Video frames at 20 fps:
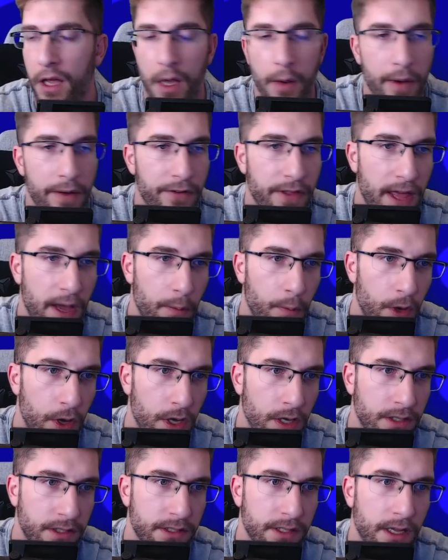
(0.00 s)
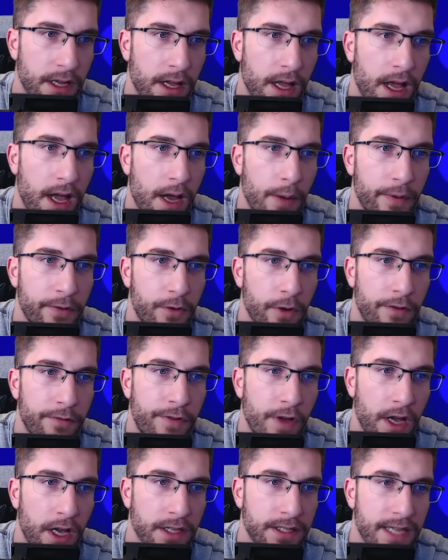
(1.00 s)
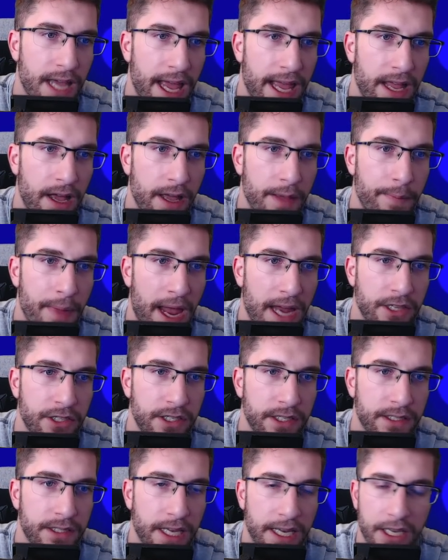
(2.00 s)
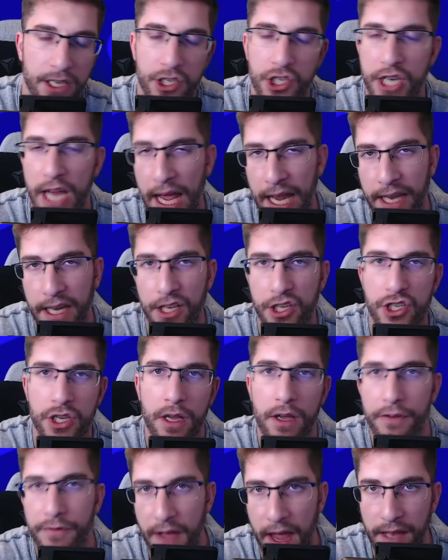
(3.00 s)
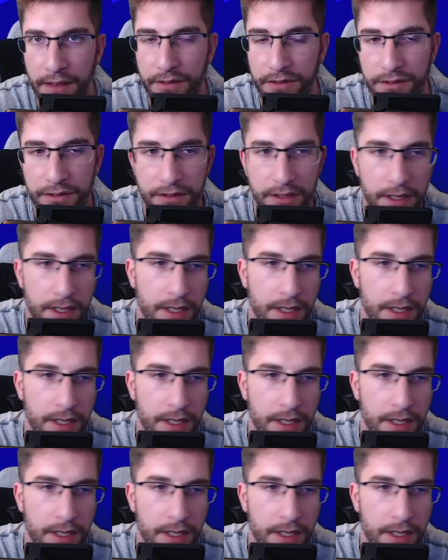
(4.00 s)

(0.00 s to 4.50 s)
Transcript: However that works. We've got verse AI matches in challenge events.